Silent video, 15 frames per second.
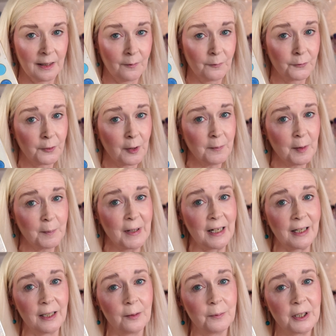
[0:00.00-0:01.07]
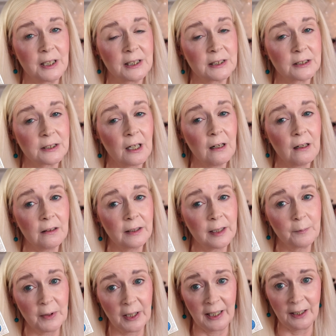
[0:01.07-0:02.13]
then from the palette I'm going to start in
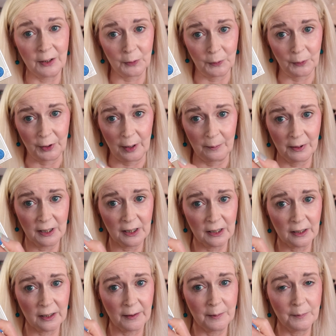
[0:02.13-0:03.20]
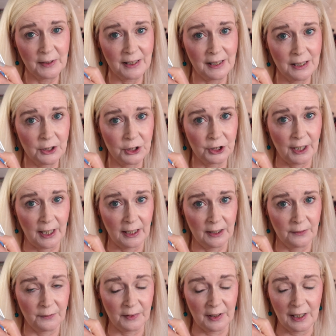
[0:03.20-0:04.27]
my inner corner. I'm going to go in with this shade
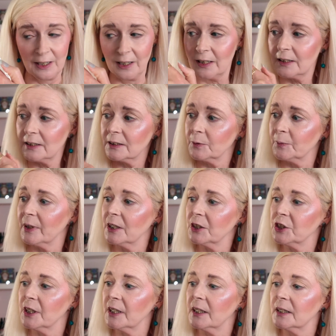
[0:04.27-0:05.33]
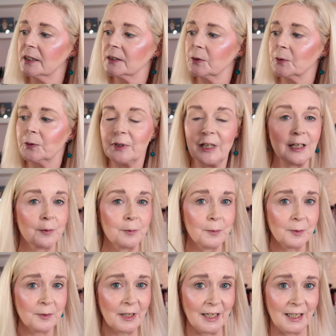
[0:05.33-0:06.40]
first, which is called
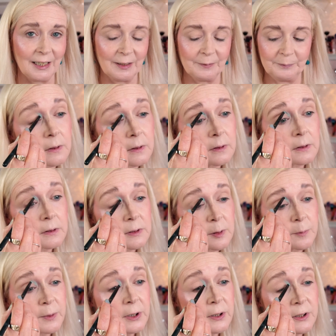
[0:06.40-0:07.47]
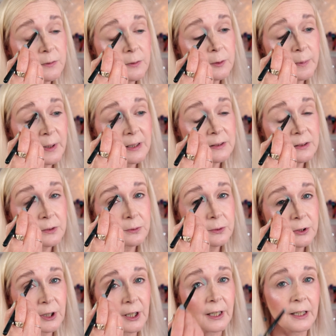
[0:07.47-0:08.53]
Aquamarine. It's a beautiful pastel
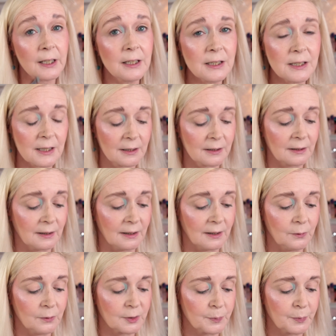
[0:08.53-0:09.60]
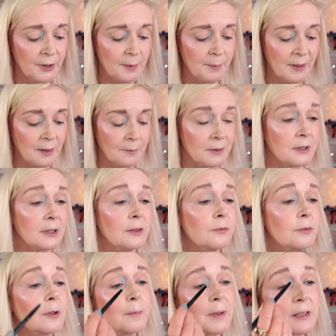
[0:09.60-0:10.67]
shade. It looks pretty pigmented
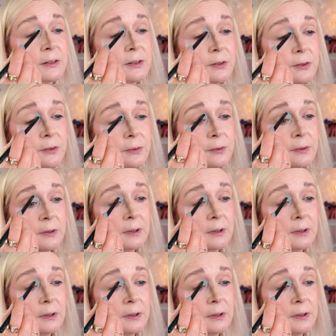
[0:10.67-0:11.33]
for a pastel.